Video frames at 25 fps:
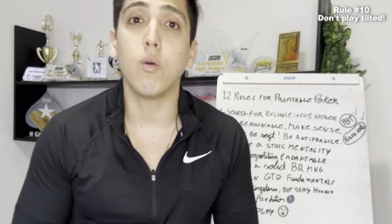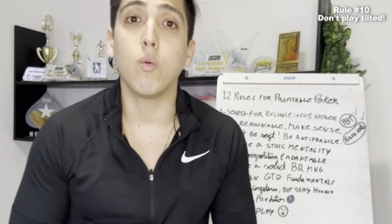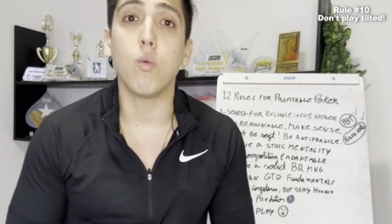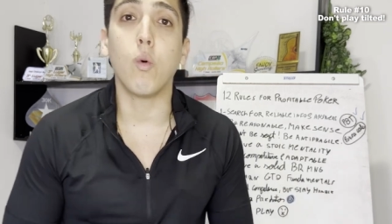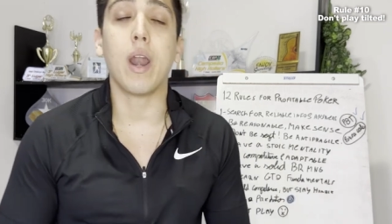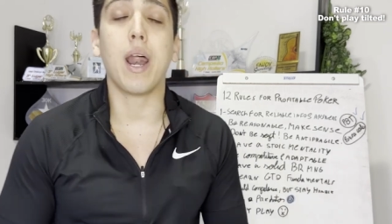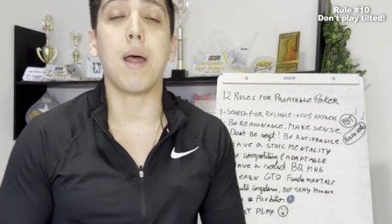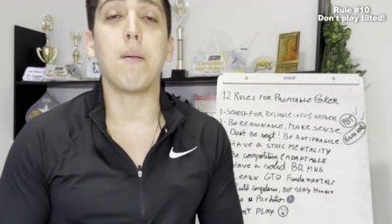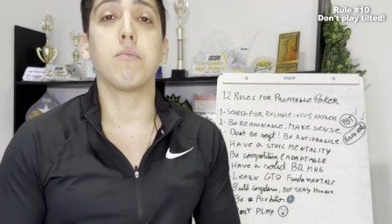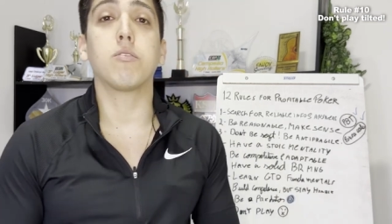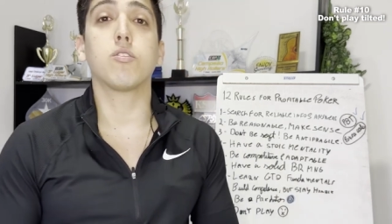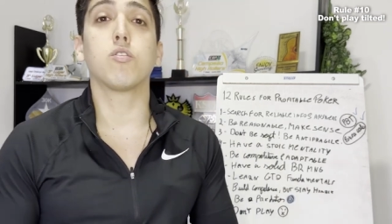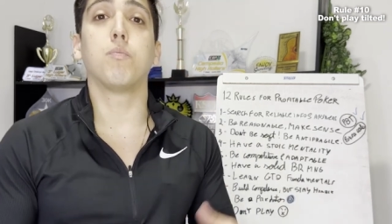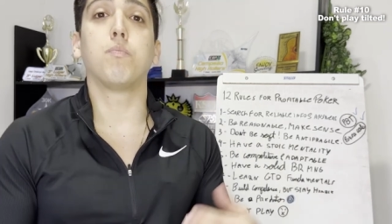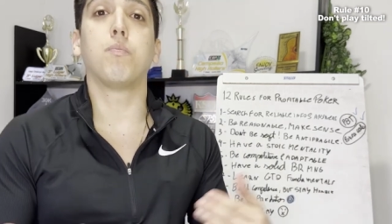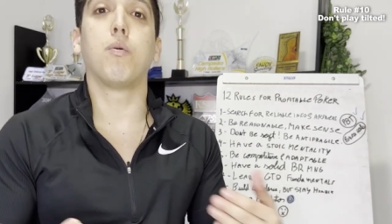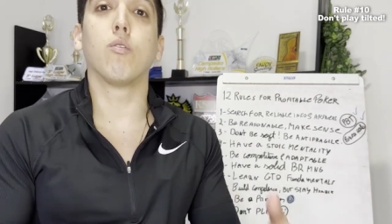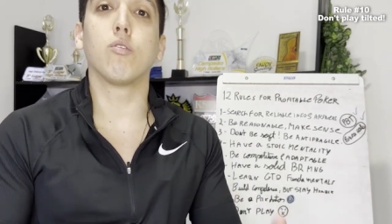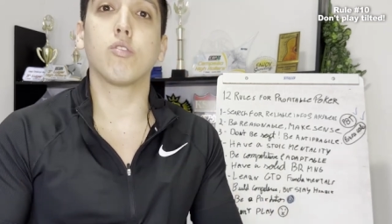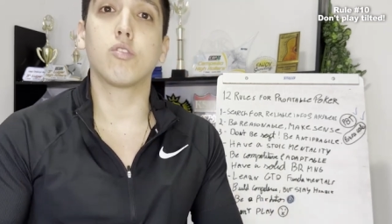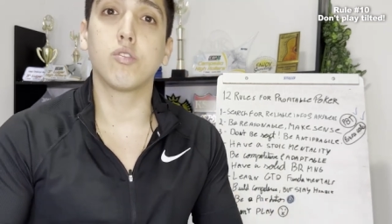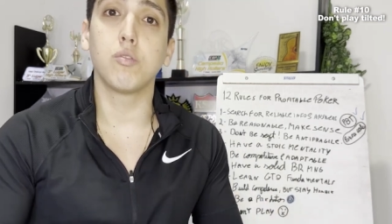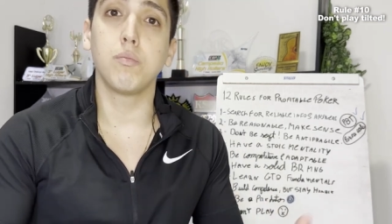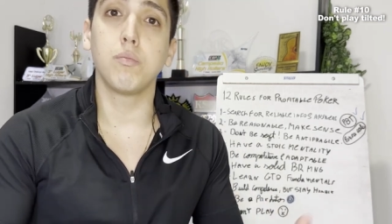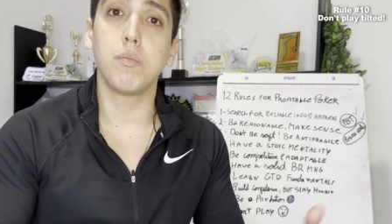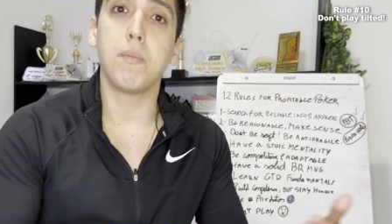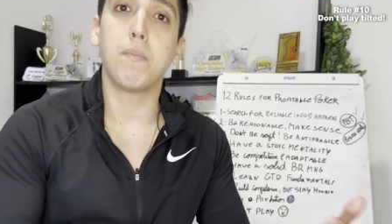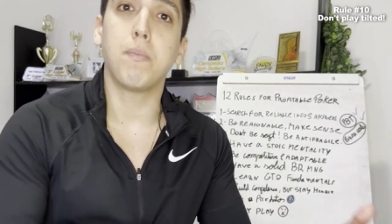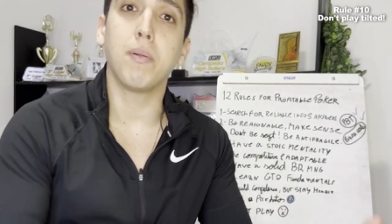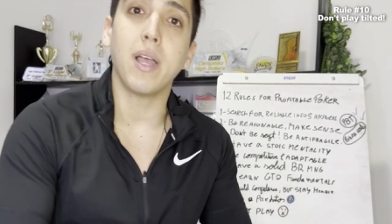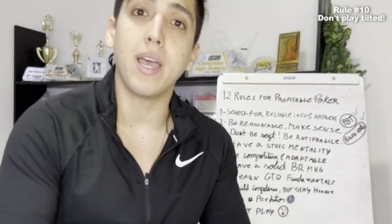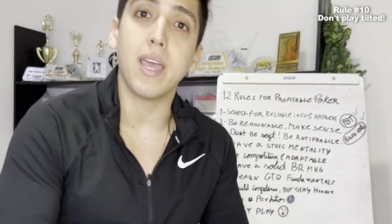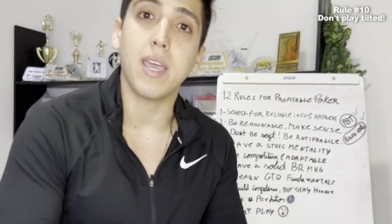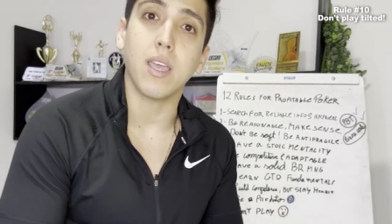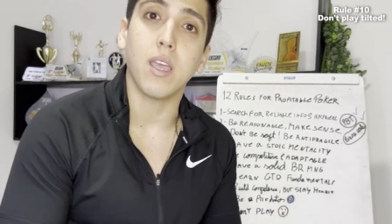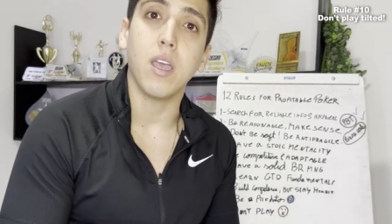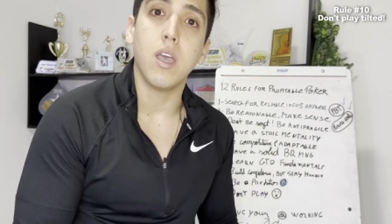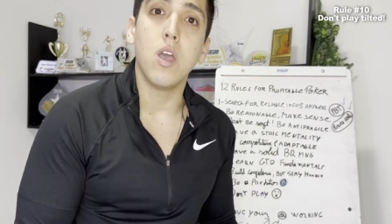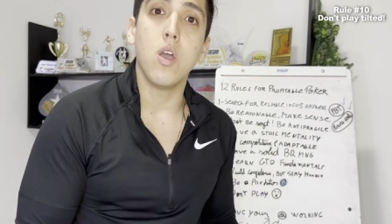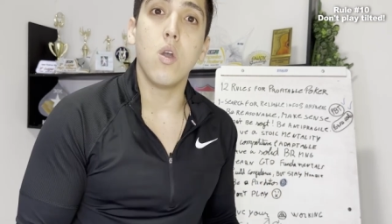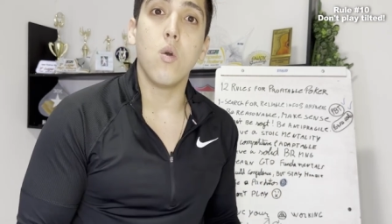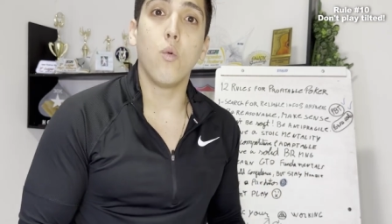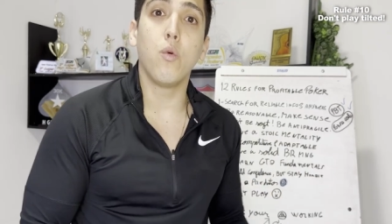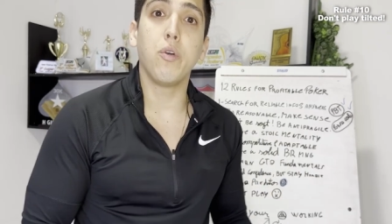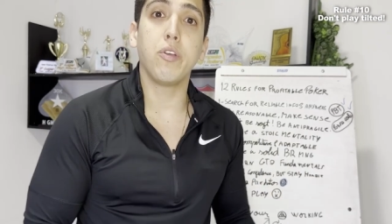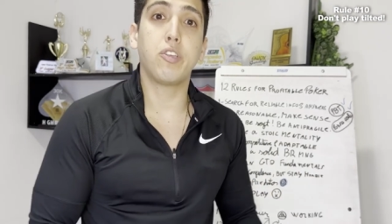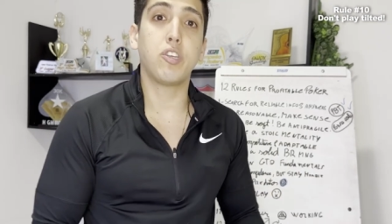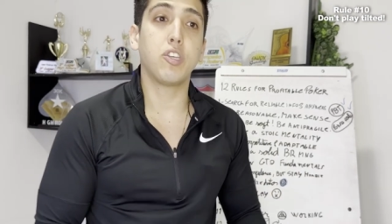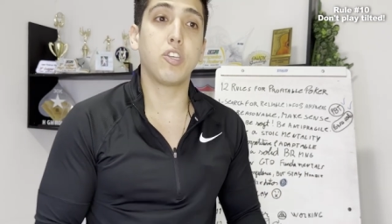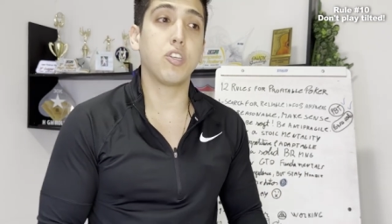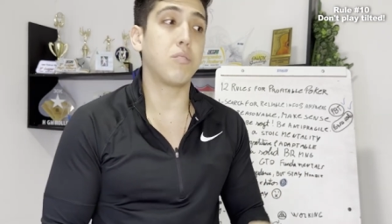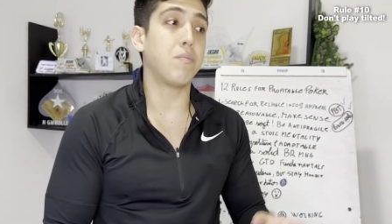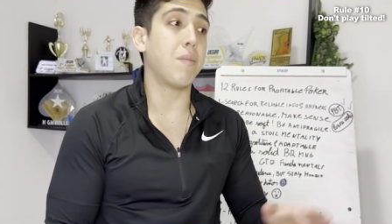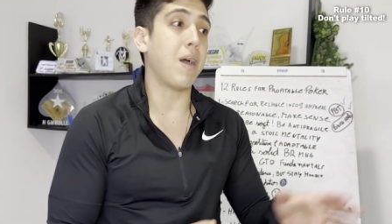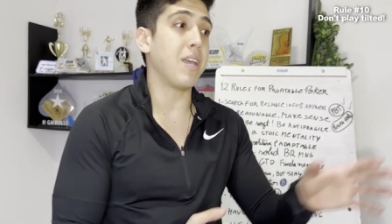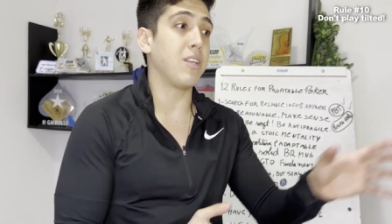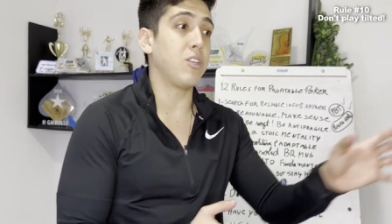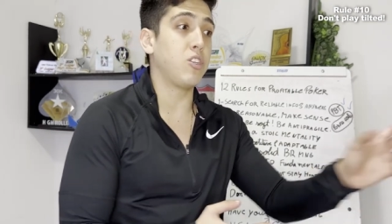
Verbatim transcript: what I'm supposed to be playing, which is my